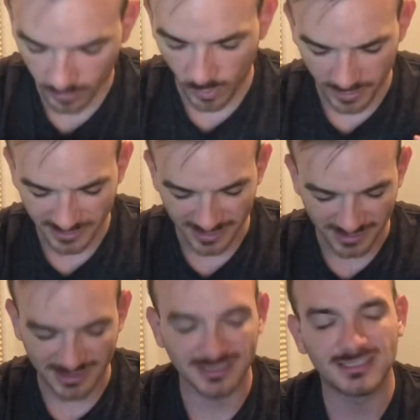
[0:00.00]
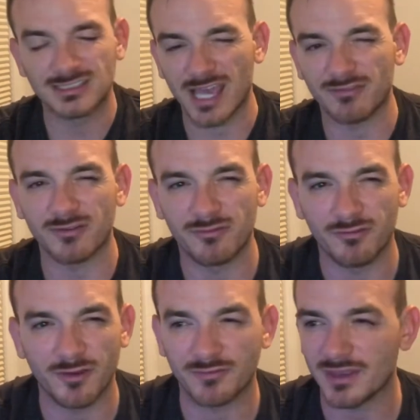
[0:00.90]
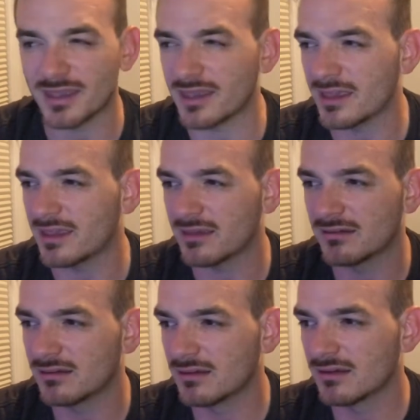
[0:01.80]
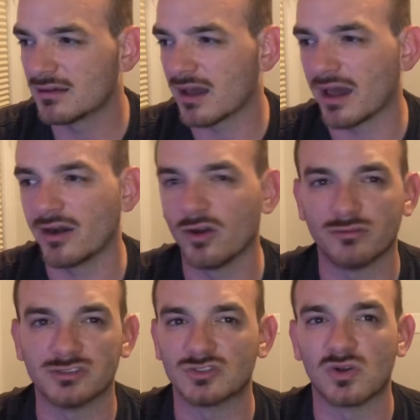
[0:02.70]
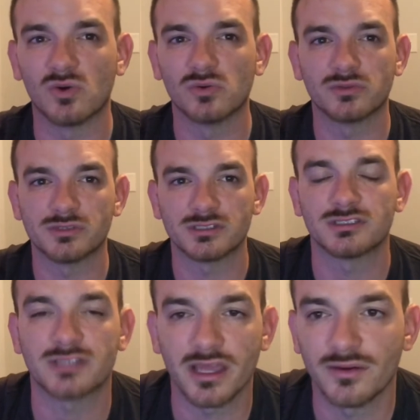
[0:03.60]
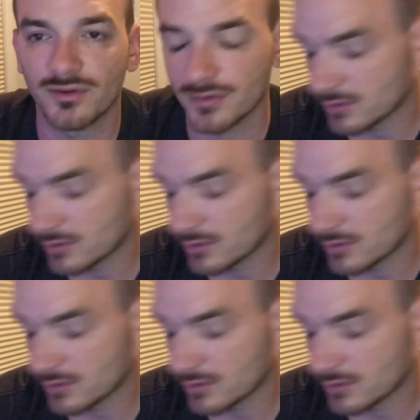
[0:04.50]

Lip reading: one is a 750. I don't know if it's gold or just standard,